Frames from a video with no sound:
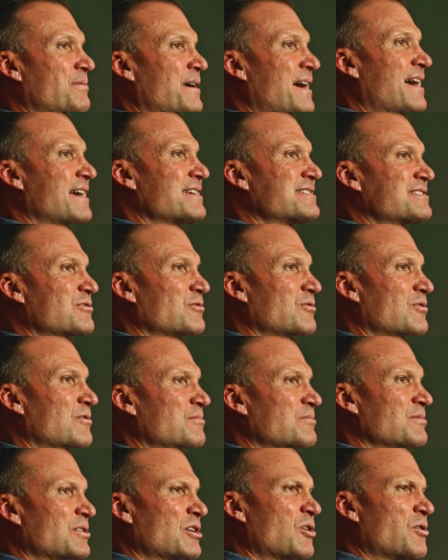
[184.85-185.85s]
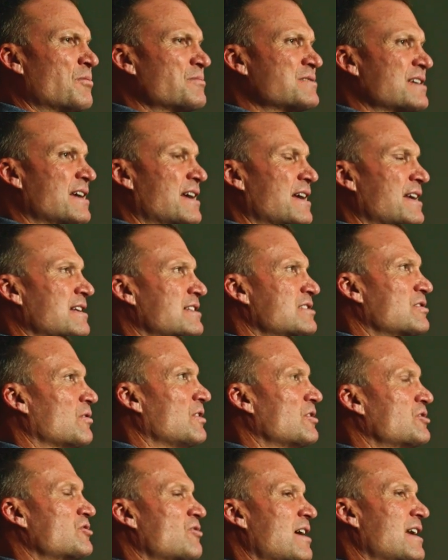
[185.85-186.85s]
pass to them, you know what I'm saying? And so
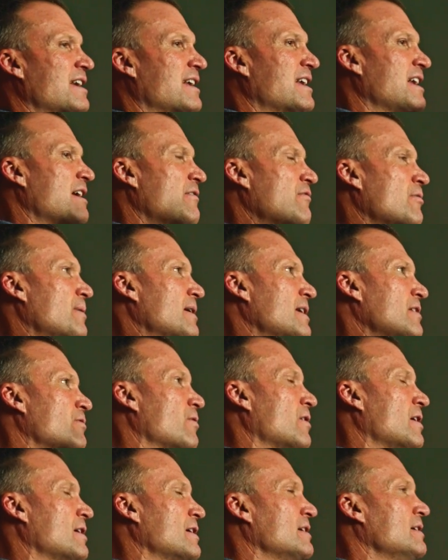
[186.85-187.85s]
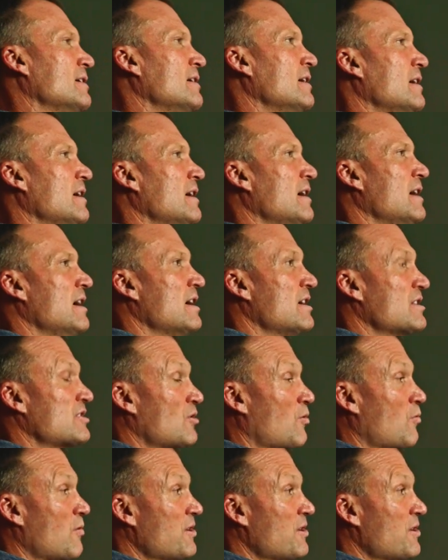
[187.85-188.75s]
they're trying to get everybody running. So